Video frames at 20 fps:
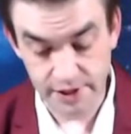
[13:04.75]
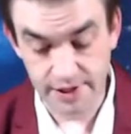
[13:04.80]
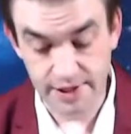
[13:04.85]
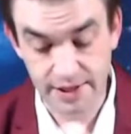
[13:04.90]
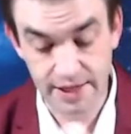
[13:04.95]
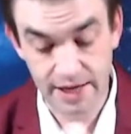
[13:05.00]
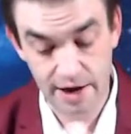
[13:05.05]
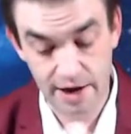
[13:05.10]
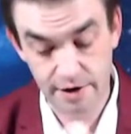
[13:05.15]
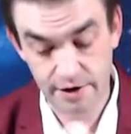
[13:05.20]

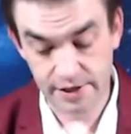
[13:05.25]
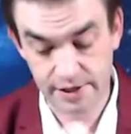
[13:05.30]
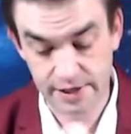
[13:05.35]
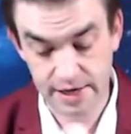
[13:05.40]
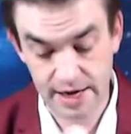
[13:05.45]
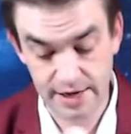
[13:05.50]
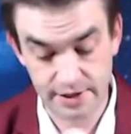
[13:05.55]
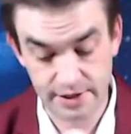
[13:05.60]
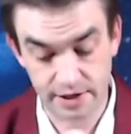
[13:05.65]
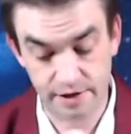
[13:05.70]
See, the air
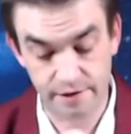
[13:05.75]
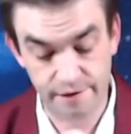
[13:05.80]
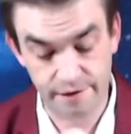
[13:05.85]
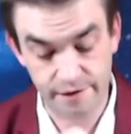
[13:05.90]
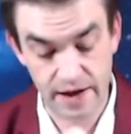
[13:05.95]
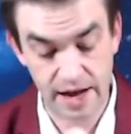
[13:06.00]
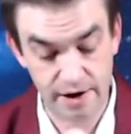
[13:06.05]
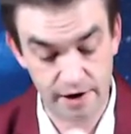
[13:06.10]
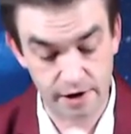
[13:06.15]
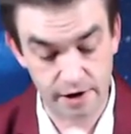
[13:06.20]
signs and the
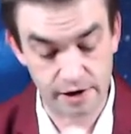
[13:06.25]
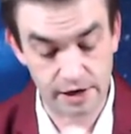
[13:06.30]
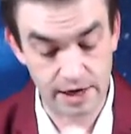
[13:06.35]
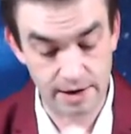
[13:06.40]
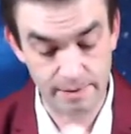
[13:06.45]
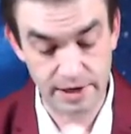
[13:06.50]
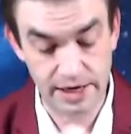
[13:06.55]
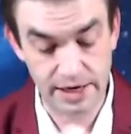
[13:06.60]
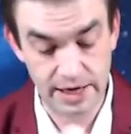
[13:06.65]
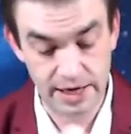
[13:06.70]
fire are
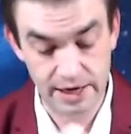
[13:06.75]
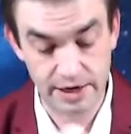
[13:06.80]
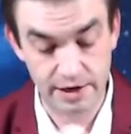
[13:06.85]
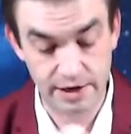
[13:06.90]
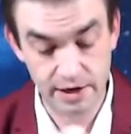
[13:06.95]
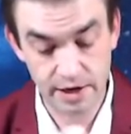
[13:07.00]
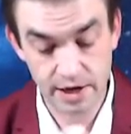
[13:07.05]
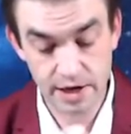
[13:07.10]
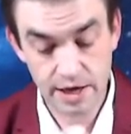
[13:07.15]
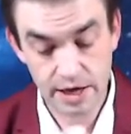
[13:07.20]
coming
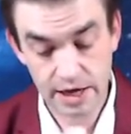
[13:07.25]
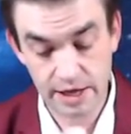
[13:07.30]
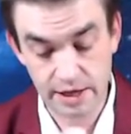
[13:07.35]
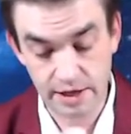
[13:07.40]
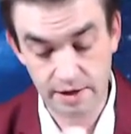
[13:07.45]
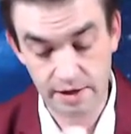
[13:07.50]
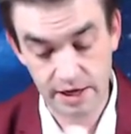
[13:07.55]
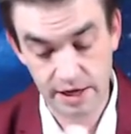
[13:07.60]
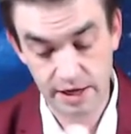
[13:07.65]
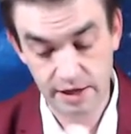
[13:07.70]
in
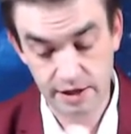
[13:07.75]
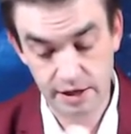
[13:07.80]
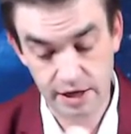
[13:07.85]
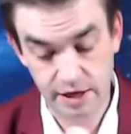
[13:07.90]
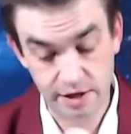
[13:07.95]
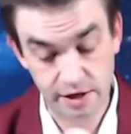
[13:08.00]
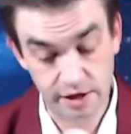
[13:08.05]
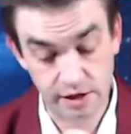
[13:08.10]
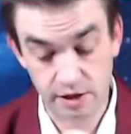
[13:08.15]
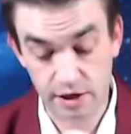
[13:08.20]

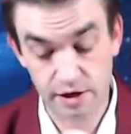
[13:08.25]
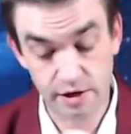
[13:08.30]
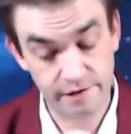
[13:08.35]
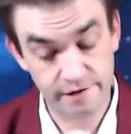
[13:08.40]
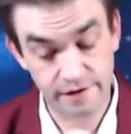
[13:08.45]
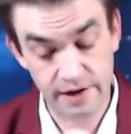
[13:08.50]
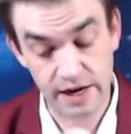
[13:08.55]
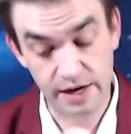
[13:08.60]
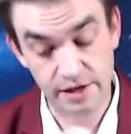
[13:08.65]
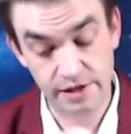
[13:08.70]
the
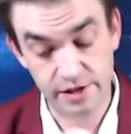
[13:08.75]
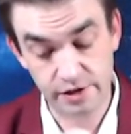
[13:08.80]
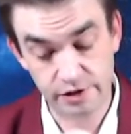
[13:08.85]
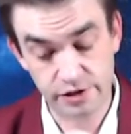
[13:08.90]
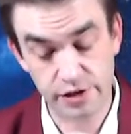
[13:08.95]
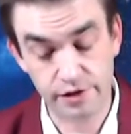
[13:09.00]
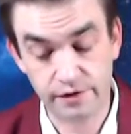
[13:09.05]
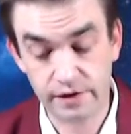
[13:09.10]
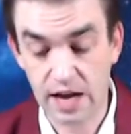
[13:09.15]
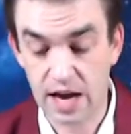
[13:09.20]
clarifiers here.
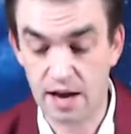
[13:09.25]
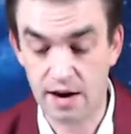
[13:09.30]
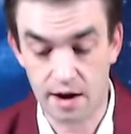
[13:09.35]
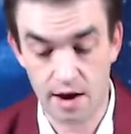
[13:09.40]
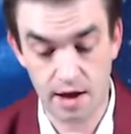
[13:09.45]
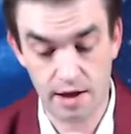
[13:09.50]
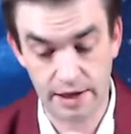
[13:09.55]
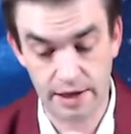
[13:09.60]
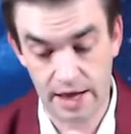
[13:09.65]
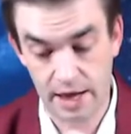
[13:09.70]
So you've got
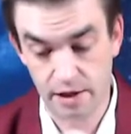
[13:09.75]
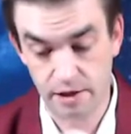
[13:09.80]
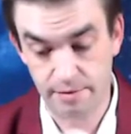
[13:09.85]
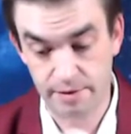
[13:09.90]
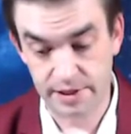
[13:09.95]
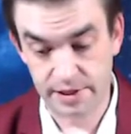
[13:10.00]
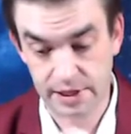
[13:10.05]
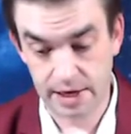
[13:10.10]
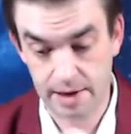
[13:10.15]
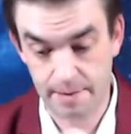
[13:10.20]
all the
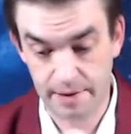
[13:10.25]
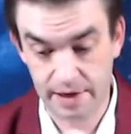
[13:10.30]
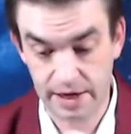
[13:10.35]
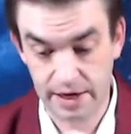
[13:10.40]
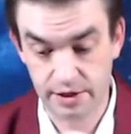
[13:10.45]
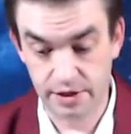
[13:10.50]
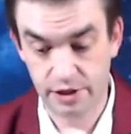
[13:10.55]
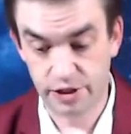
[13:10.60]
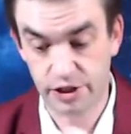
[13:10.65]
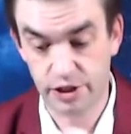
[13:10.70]
elements coming
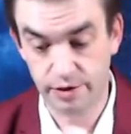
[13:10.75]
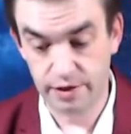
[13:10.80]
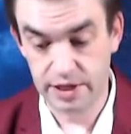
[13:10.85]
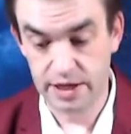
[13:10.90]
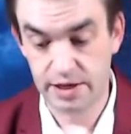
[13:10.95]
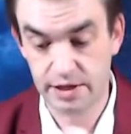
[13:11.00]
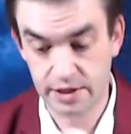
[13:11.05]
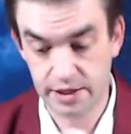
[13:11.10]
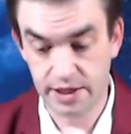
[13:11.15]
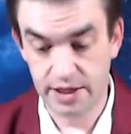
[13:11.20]
in to show
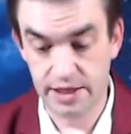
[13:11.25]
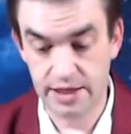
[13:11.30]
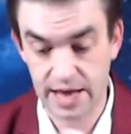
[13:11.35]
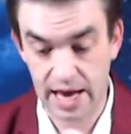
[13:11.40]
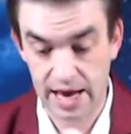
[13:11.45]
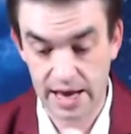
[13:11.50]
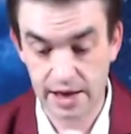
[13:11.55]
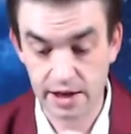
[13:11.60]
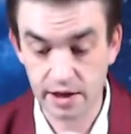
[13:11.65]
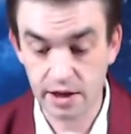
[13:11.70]
yin to
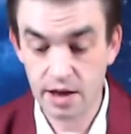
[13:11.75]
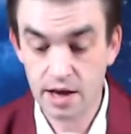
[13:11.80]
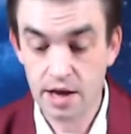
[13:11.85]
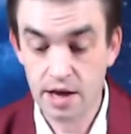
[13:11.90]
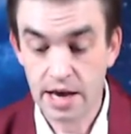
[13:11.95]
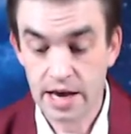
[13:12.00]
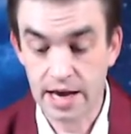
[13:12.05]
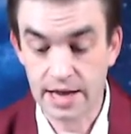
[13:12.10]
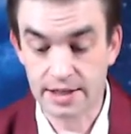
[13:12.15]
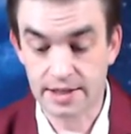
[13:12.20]
yang.
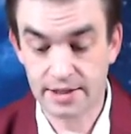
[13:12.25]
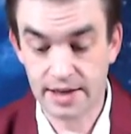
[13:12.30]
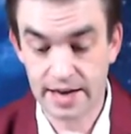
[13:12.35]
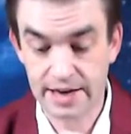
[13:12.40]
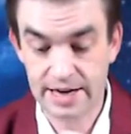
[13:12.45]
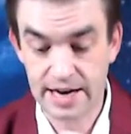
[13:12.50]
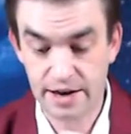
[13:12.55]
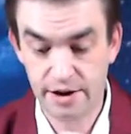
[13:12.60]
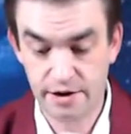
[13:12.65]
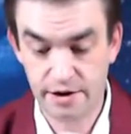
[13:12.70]
It's
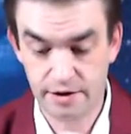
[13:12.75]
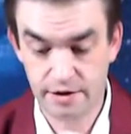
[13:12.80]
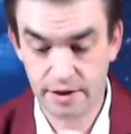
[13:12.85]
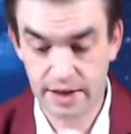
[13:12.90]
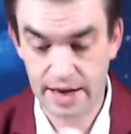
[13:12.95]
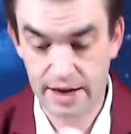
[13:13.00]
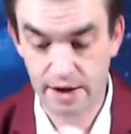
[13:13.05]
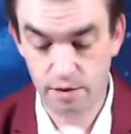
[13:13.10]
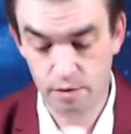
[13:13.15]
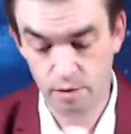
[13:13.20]
like now you're
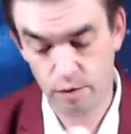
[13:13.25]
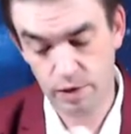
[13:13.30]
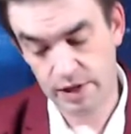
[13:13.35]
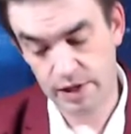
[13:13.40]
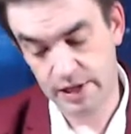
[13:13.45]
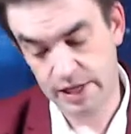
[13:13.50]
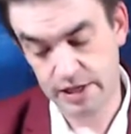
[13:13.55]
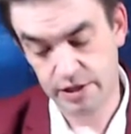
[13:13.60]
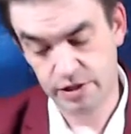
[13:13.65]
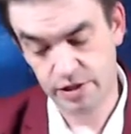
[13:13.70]
like
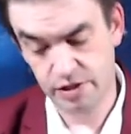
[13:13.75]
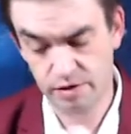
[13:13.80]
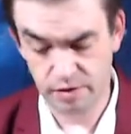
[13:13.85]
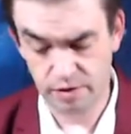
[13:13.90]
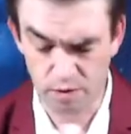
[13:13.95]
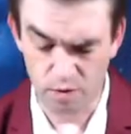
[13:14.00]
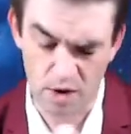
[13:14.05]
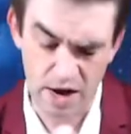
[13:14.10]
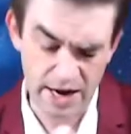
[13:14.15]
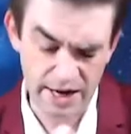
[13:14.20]
willing to
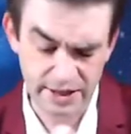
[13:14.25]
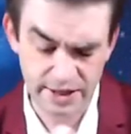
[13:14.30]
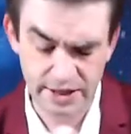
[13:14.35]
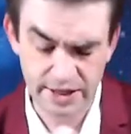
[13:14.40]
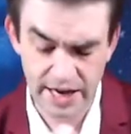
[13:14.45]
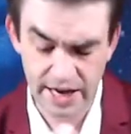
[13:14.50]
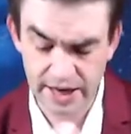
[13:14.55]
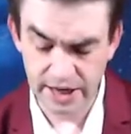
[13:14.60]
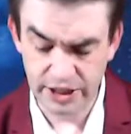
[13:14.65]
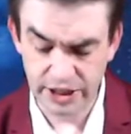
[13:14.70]
or wanting to
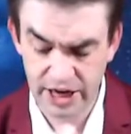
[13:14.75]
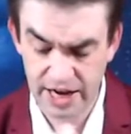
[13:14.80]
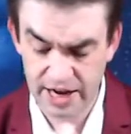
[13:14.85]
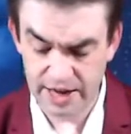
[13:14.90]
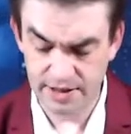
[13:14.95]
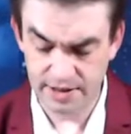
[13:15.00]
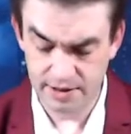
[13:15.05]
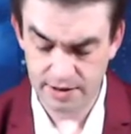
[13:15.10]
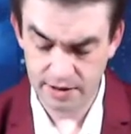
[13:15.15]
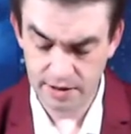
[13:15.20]
take a
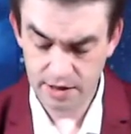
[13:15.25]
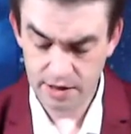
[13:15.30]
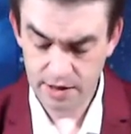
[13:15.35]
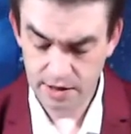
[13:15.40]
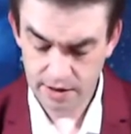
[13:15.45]
chance.